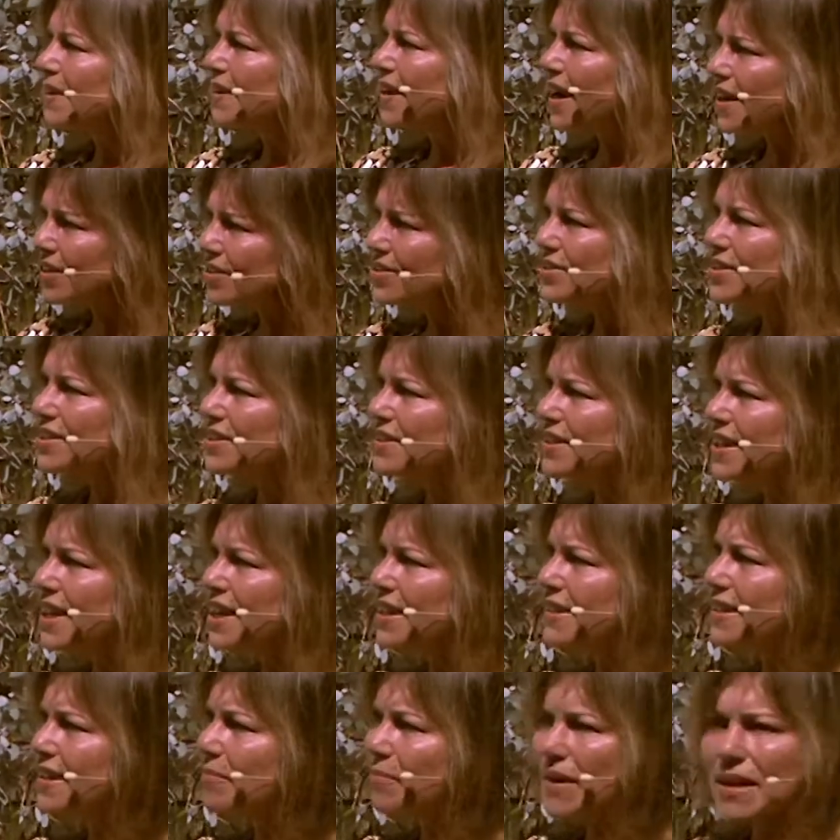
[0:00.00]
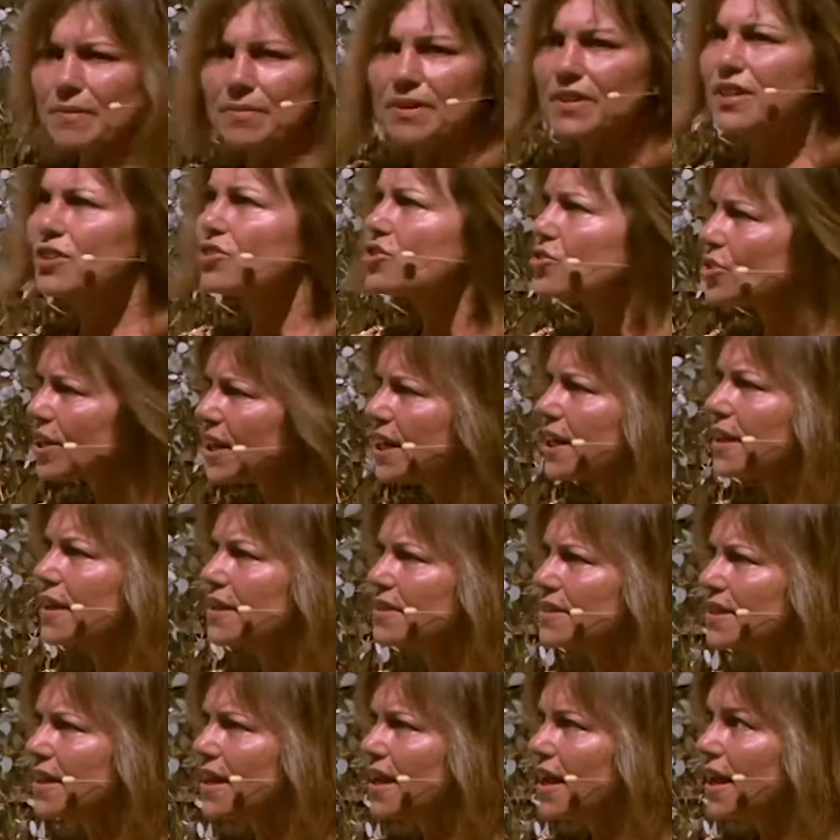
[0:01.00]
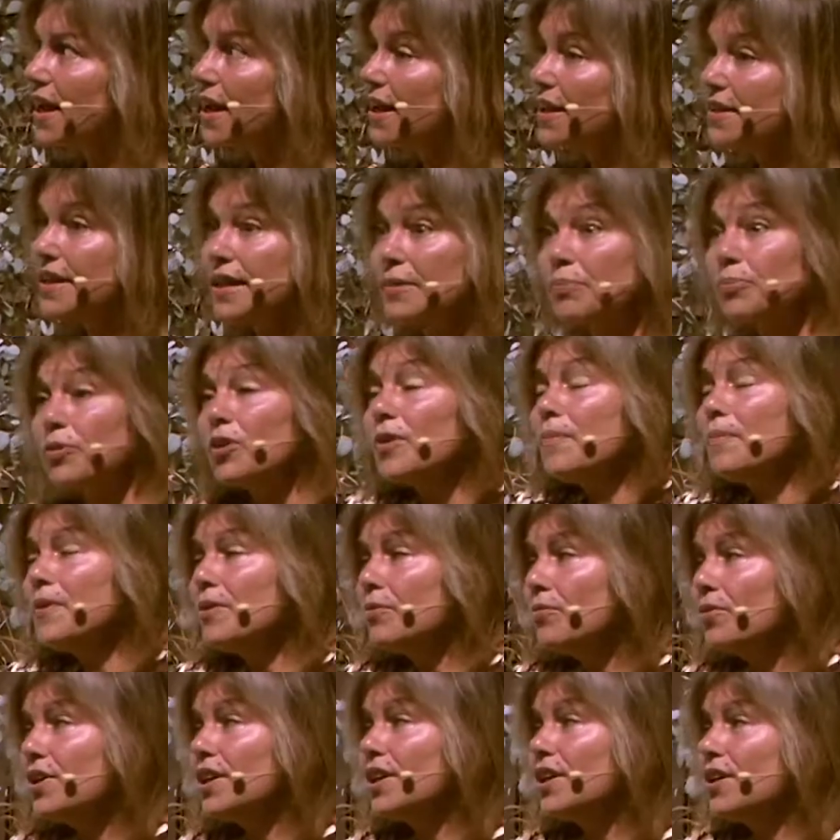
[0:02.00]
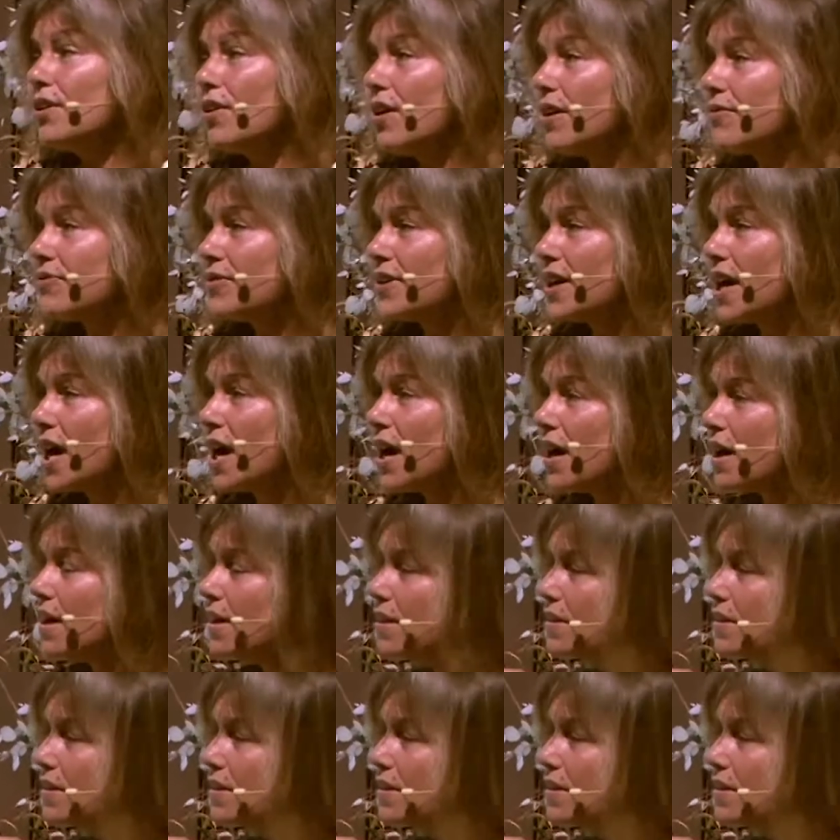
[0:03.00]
I used to think that maybe they're tricked because they put me really off guard.